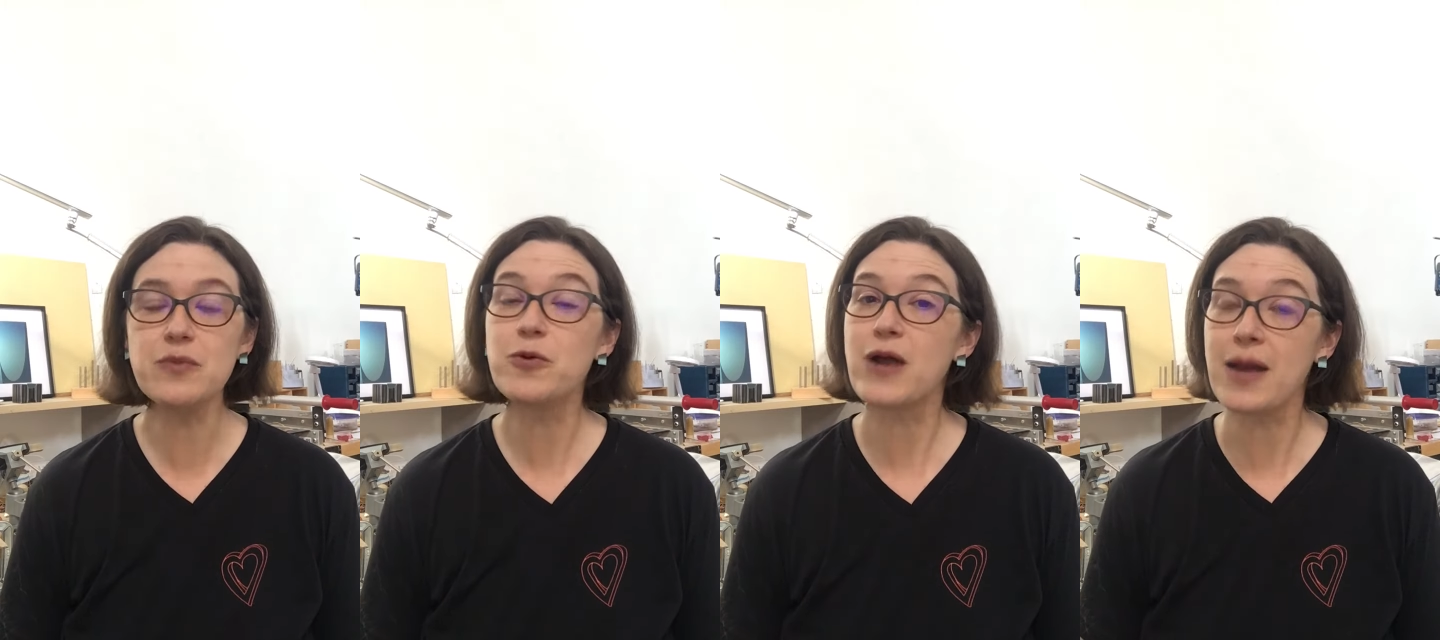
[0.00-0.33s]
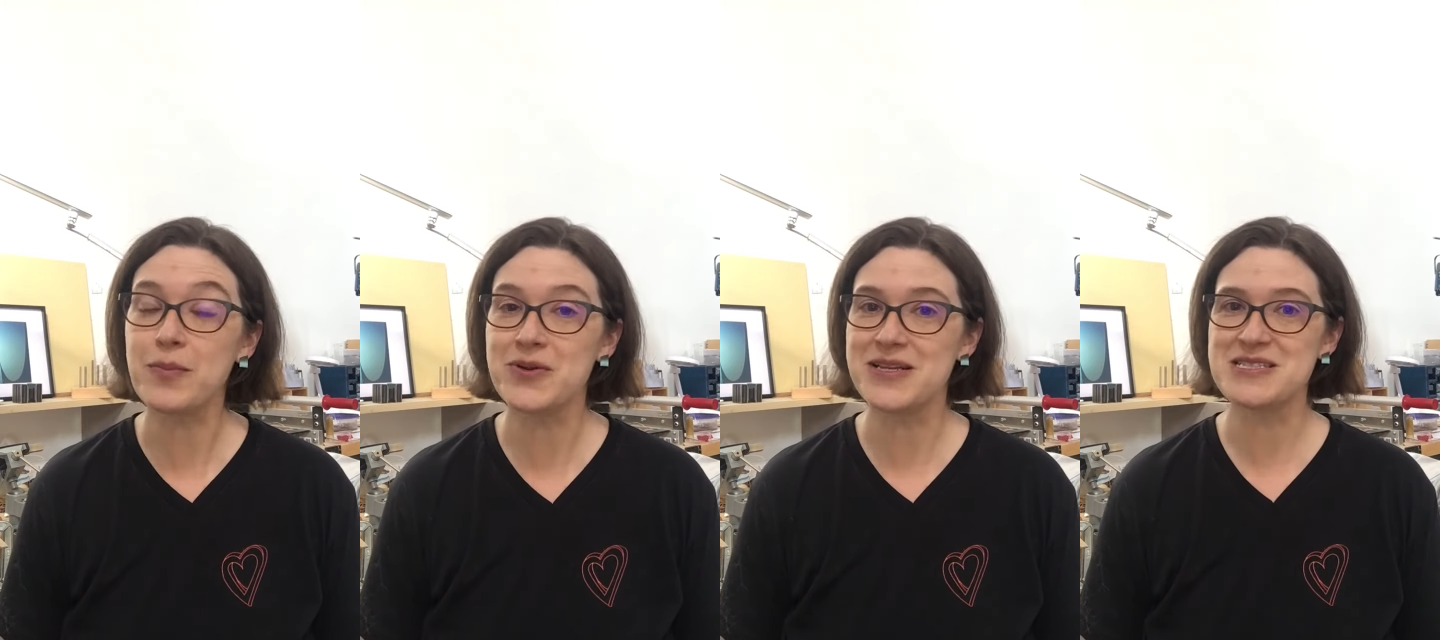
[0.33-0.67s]

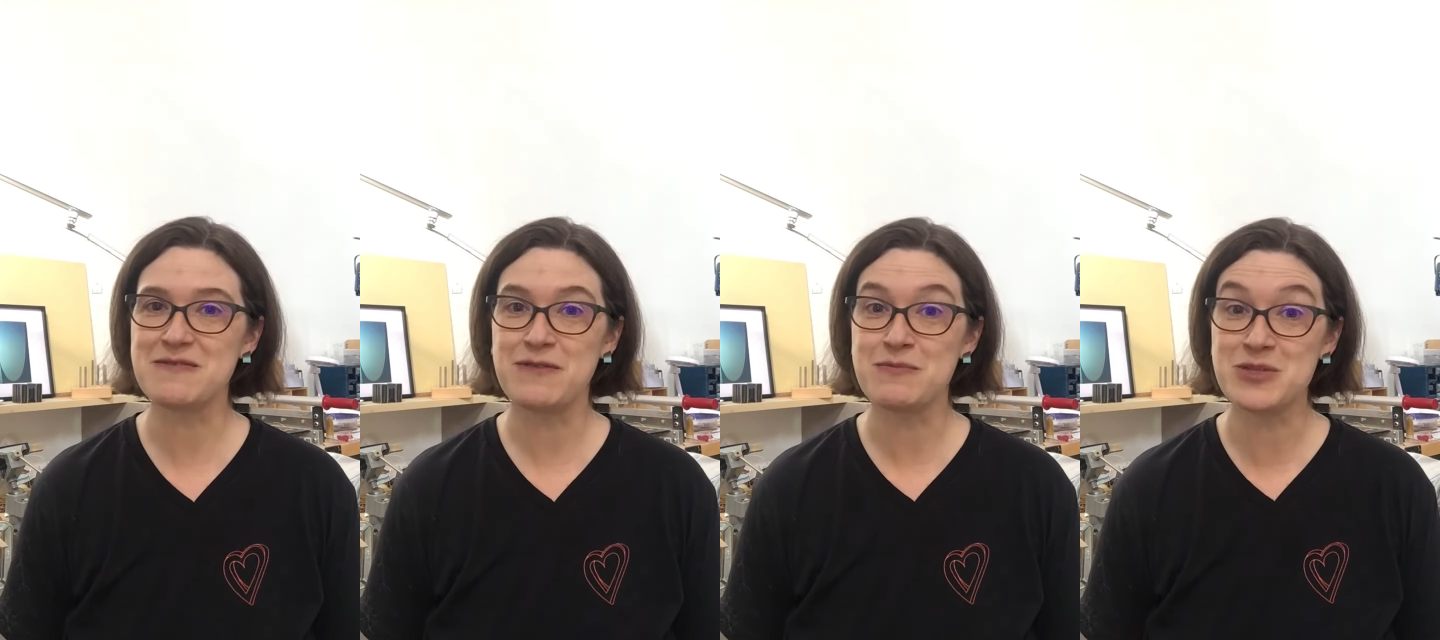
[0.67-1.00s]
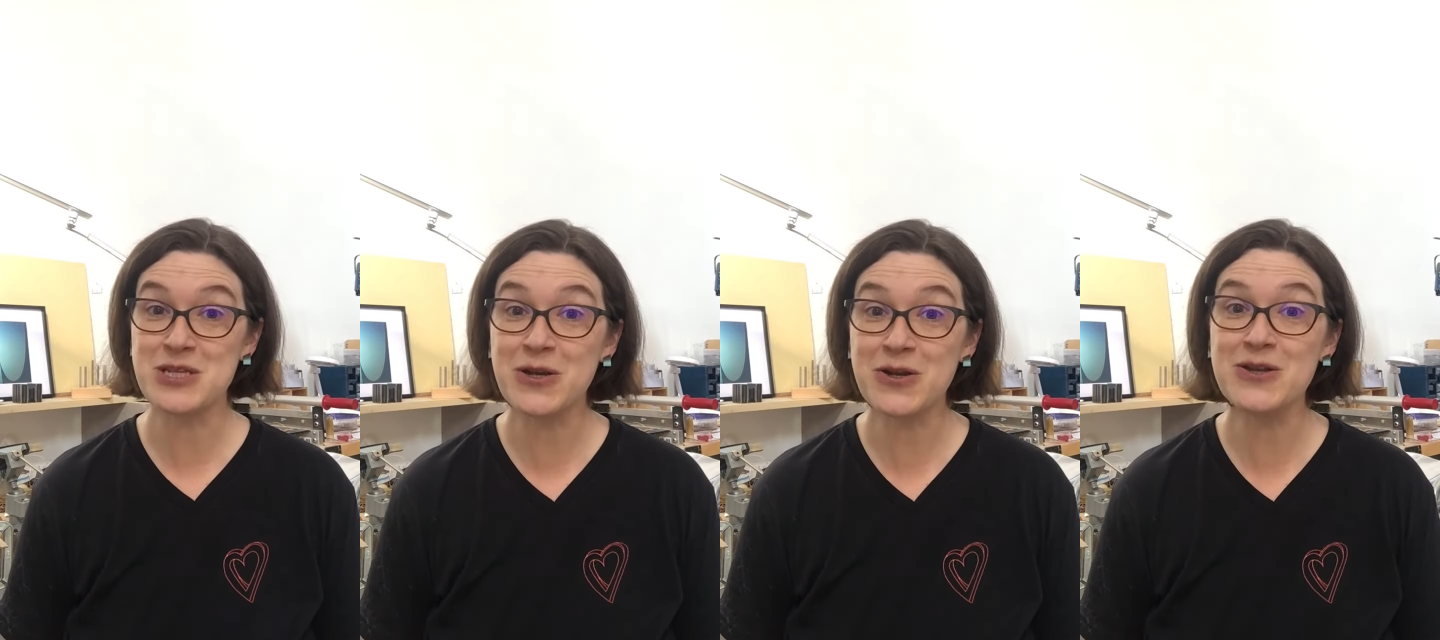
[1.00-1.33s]
properties of the
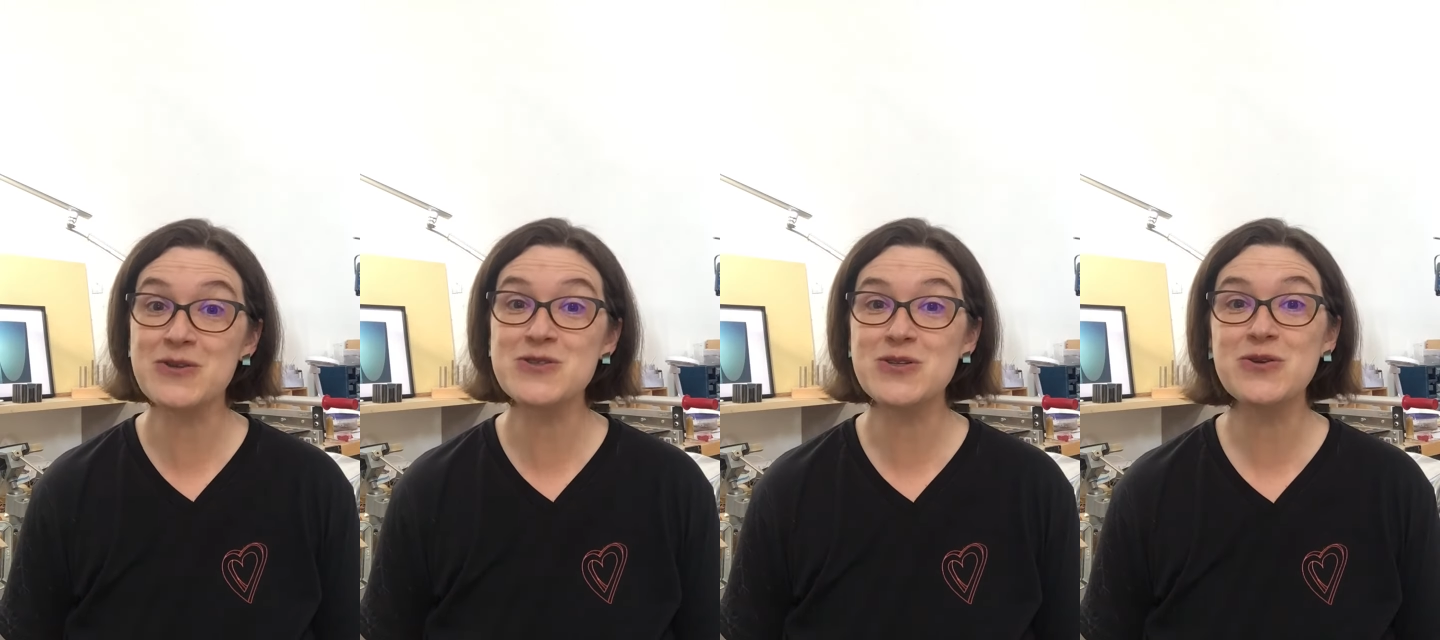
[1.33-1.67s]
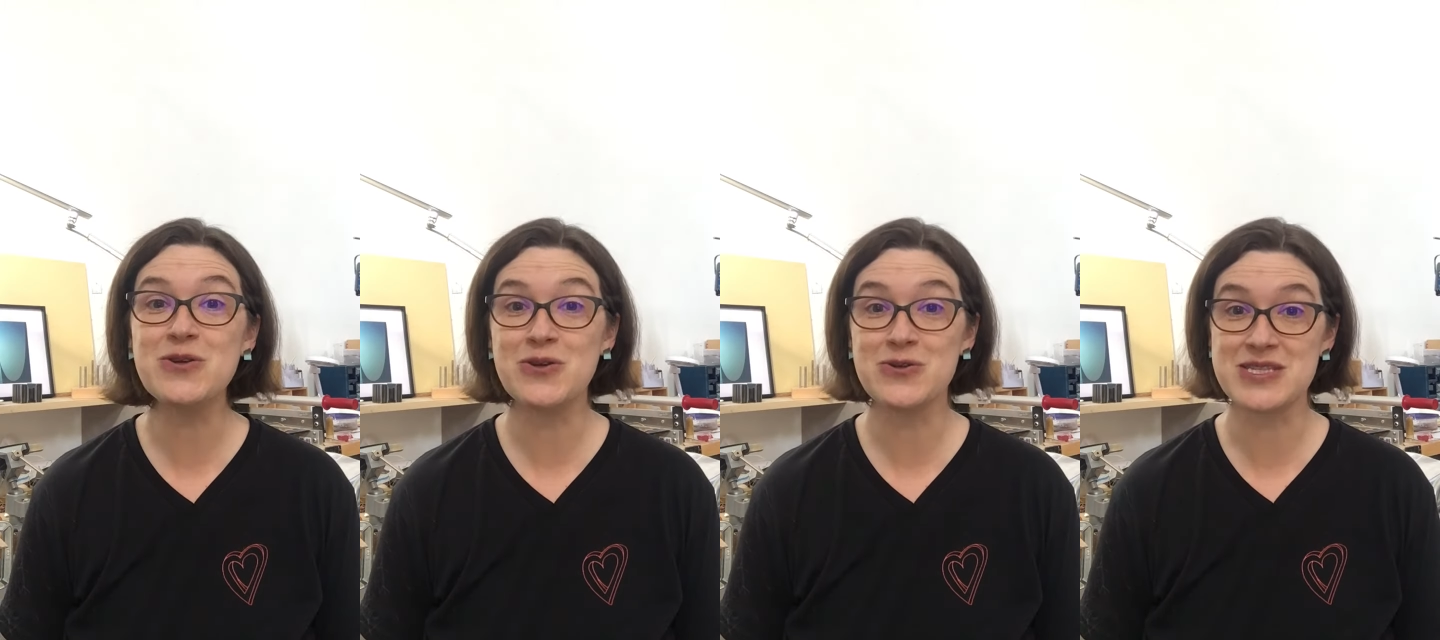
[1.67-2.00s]
materials you're
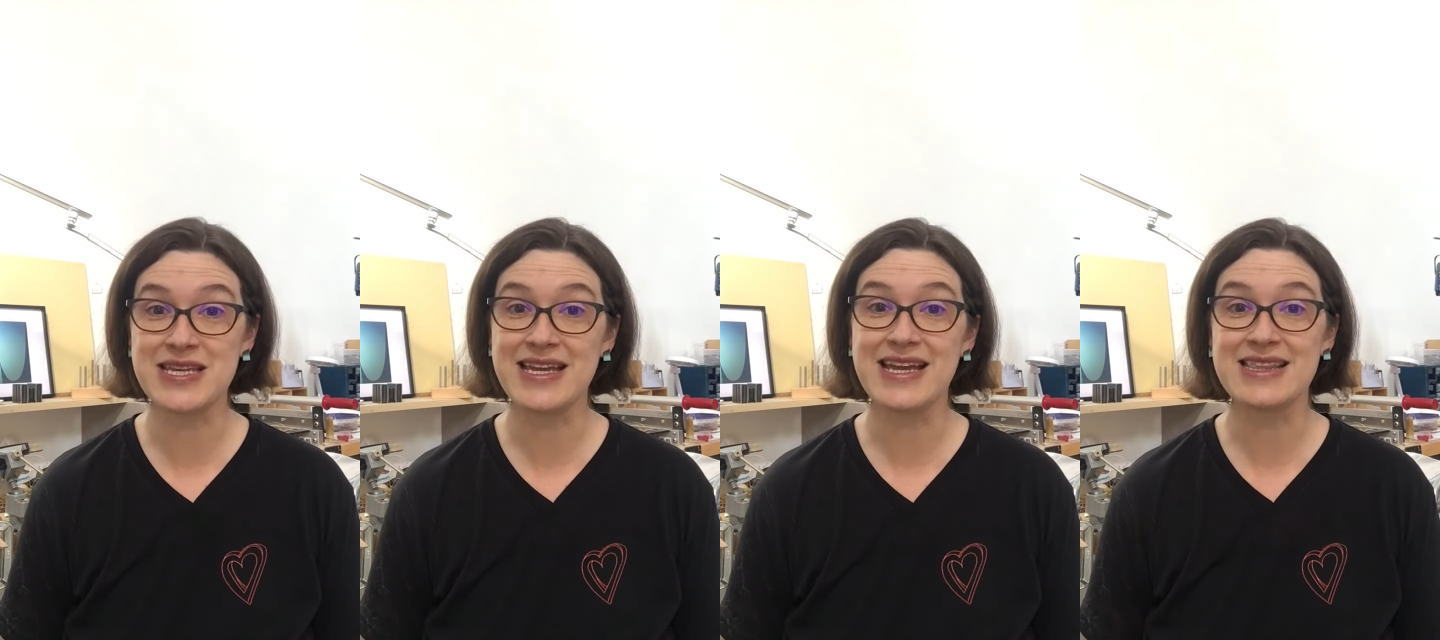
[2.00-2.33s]
using